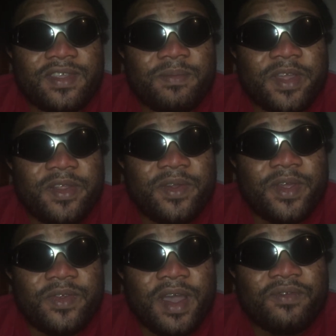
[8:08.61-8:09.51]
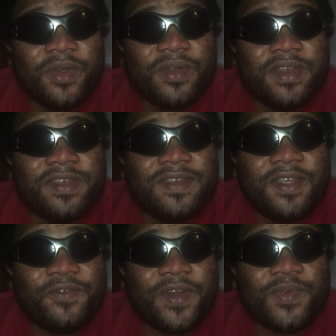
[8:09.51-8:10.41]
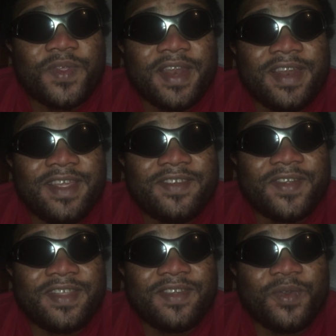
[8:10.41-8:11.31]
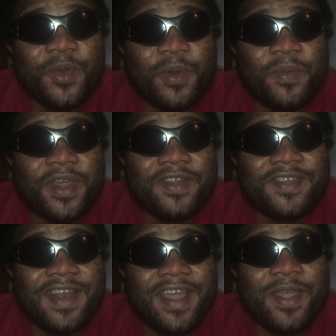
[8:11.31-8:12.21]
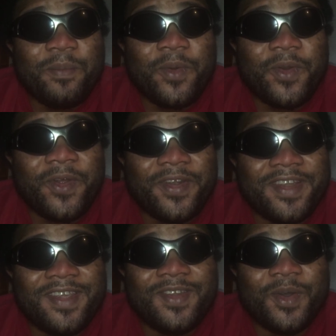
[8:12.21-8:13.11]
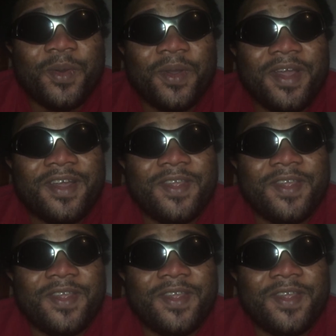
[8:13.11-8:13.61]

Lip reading: I'm telling you, you have no difference with an illiterate in Europe. You're just like a moron, you know,